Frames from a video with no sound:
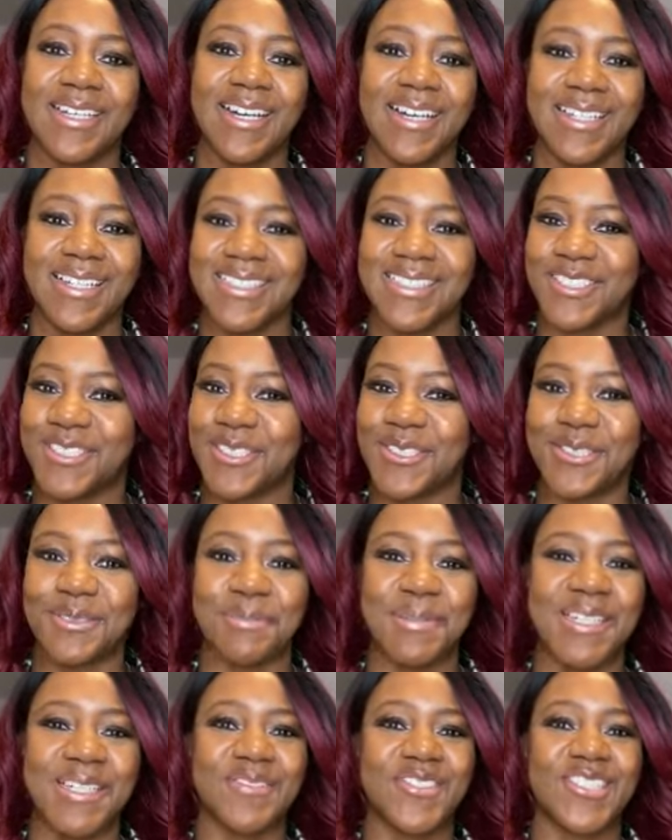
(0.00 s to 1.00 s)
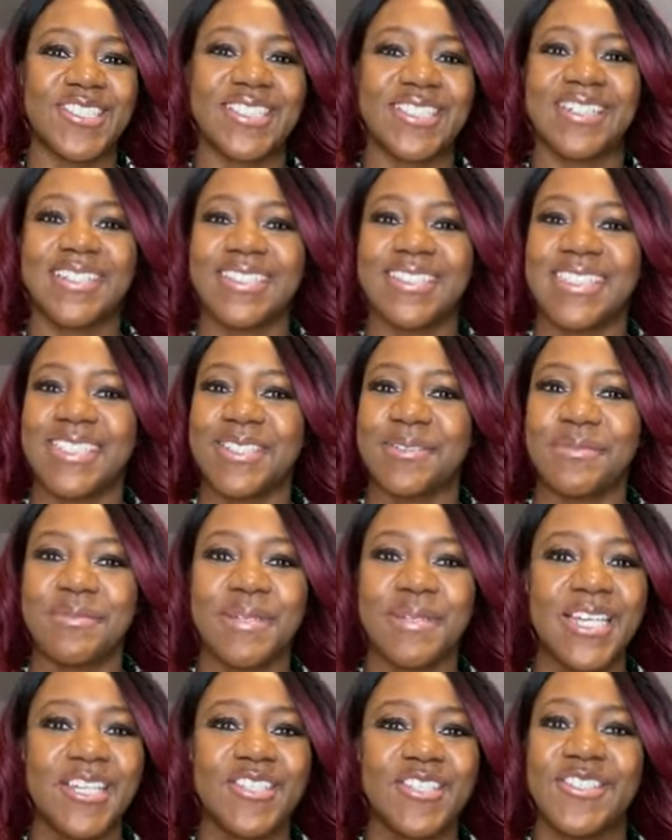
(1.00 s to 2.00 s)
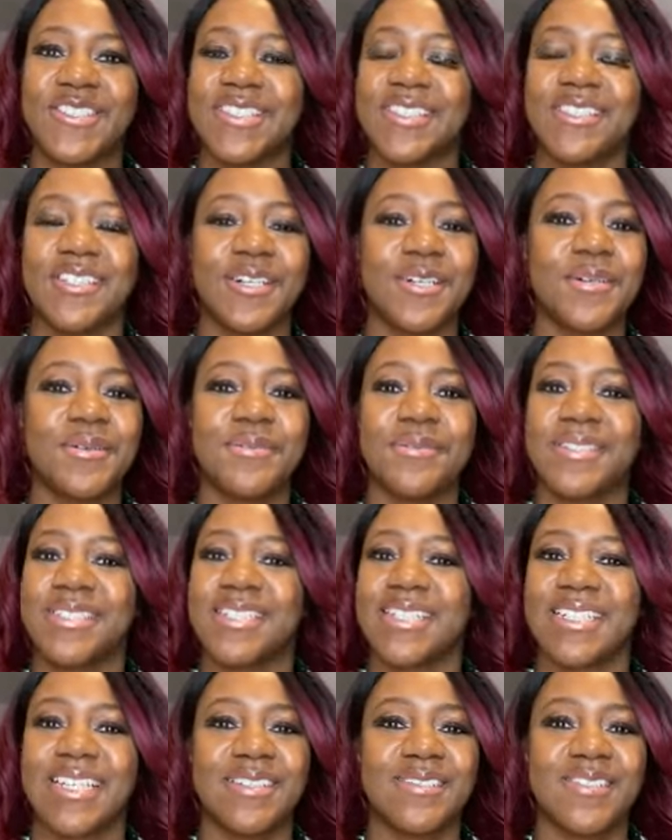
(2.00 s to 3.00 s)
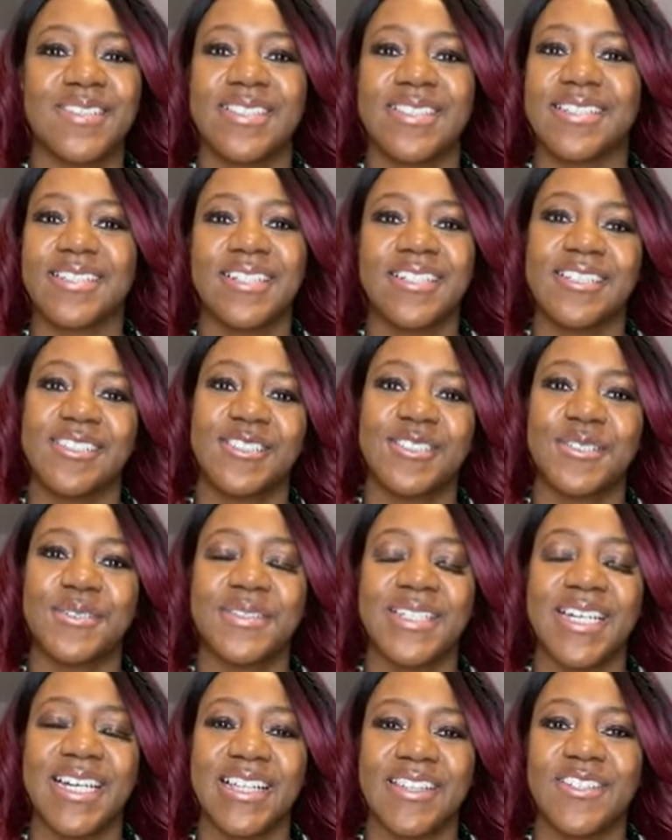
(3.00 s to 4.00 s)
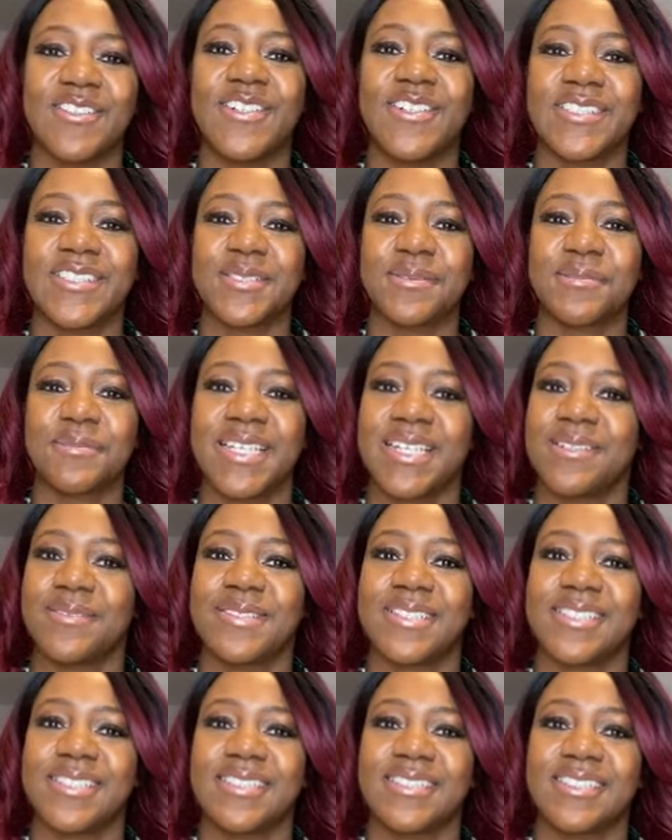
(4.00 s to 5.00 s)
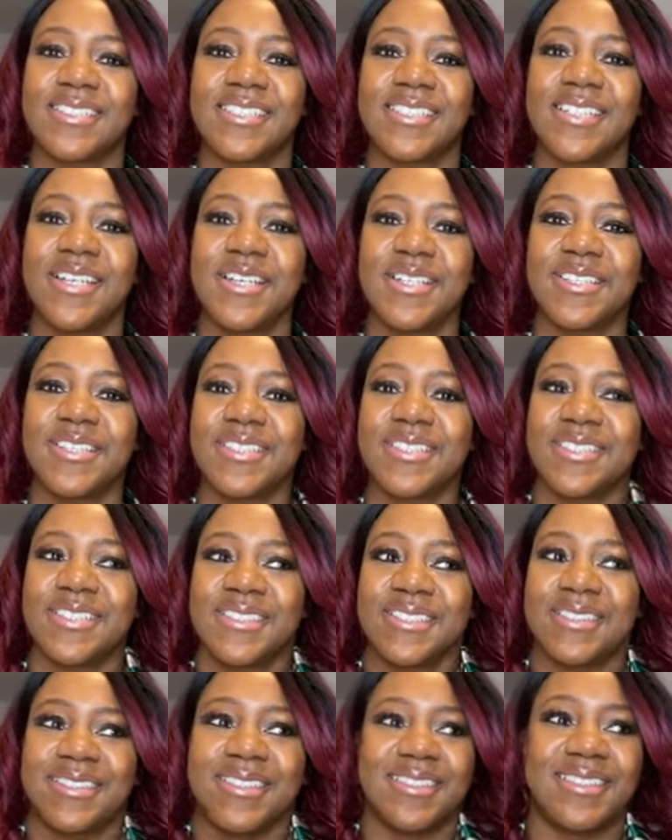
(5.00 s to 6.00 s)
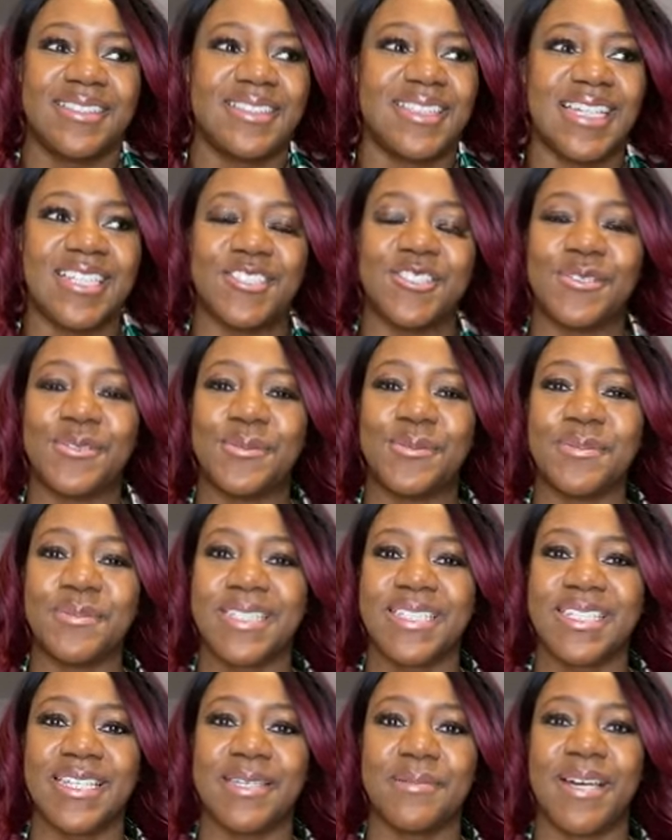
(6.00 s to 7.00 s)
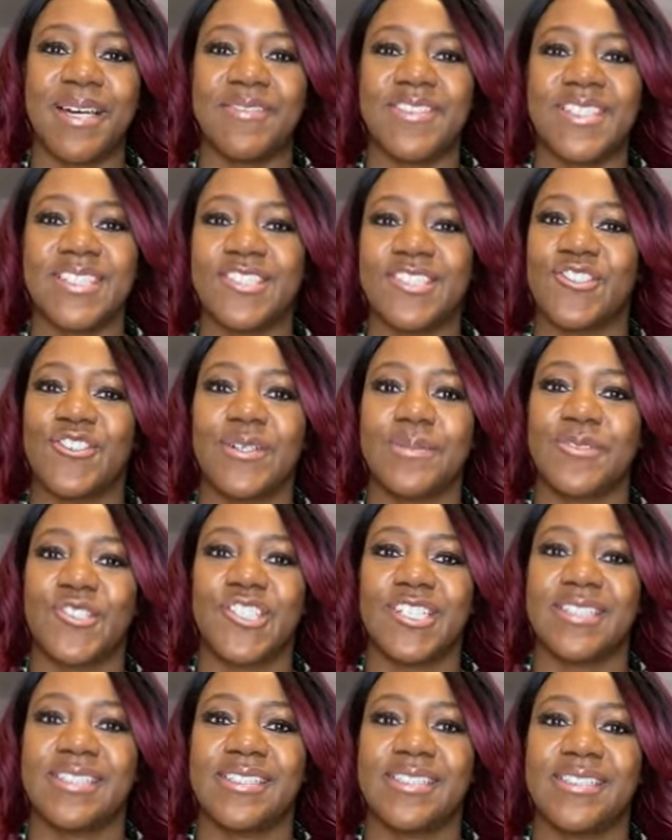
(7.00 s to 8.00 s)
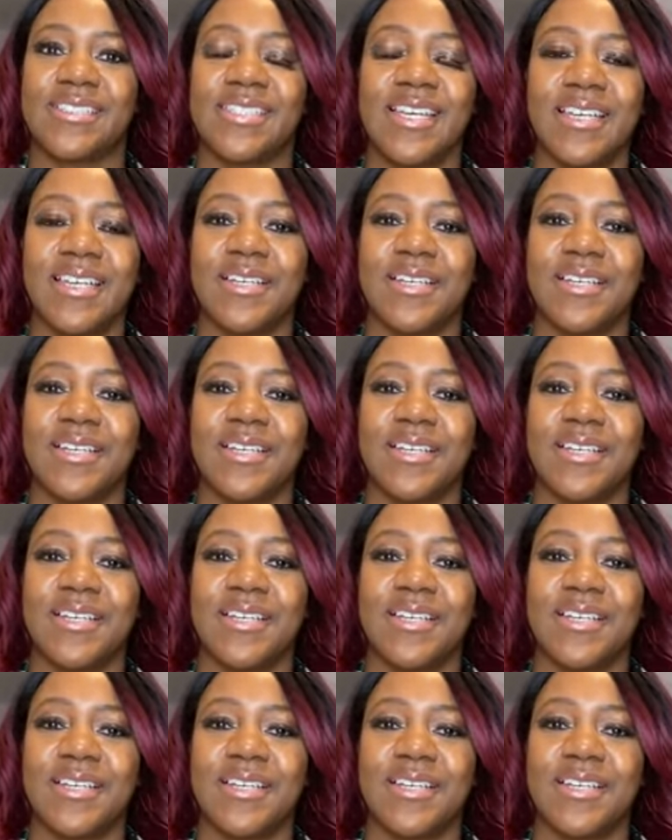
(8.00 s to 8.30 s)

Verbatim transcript: Excuse me, I've just got to deal with you. No, a counsellor can't do that. And there are some counsellors that they do keep having disruptions.